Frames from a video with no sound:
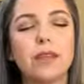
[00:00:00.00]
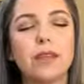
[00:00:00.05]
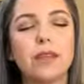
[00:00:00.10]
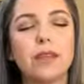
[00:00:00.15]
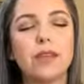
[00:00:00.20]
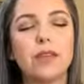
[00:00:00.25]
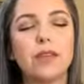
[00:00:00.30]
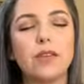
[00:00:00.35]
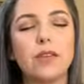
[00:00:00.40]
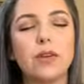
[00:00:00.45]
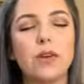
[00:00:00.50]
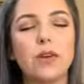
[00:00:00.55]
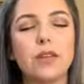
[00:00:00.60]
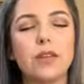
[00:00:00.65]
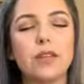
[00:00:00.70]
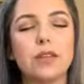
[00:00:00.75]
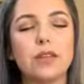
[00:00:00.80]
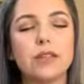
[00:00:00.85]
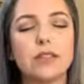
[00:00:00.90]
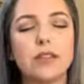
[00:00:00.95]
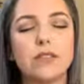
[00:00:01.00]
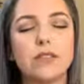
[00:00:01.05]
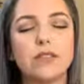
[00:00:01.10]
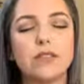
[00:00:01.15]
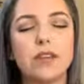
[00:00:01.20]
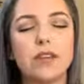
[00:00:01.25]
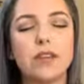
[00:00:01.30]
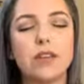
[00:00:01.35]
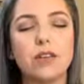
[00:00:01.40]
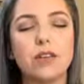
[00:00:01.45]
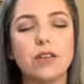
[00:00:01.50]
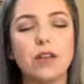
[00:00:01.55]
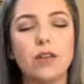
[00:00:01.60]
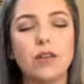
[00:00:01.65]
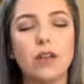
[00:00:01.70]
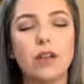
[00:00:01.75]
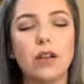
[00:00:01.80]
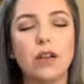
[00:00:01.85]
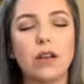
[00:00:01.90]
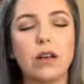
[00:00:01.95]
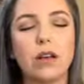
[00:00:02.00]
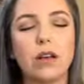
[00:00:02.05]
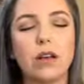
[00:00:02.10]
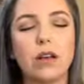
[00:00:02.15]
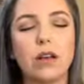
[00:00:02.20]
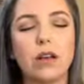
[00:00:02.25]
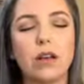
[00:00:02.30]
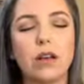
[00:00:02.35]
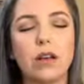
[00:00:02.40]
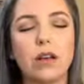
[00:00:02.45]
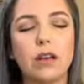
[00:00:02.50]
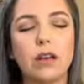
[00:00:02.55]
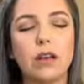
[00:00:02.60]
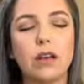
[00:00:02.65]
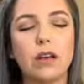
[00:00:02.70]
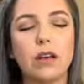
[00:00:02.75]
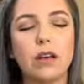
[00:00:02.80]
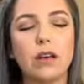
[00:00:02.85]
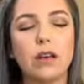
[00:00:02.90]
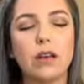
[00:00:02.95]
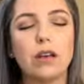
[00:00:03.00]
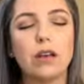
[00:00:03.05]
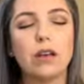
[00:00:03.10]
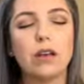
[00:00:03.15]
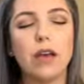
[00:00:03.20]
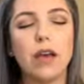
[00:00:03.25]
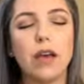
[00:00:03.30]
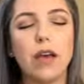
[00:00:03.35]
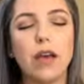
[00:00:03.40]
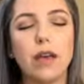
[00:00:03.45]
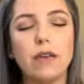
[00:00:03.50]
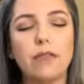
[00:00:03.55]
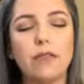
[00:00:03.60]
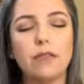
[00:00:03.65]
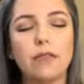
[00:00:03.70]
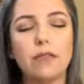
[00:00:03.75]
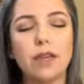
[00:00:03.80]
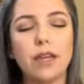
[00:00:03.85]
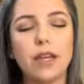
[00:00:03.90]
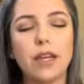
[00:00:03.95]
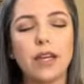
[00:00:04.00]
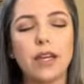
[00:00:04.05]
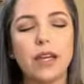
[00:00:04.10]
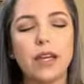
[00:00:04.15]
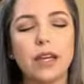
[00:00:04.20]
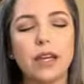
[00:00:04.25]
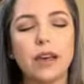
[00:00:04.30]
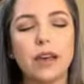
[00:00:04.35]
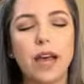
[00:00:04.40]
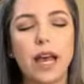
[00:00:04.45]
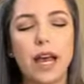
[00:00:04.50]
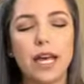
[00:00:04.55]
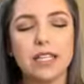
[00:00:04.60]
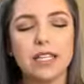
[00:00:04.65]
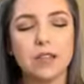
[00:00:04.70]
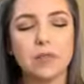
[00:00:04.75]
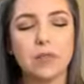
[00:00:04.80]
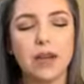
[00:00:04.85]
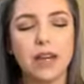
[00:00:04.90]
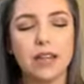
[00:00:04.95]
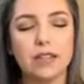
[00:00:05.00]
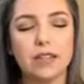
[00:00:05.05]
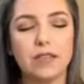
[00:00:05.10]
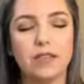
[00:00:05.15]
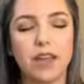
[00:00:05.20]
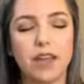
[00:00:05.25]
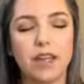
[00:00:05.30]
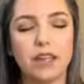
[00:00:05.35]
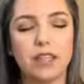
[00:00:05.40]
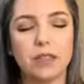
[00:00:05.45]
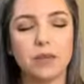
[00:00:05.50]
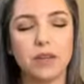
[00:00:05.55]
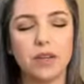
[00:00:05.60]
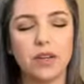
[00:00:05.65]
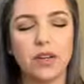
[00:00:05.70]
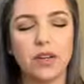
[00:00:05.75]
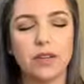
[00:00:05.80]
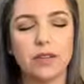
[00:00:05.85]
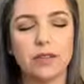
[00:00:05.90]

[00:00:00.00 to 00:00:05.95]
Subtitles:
and notice and feel every aspect of that experience.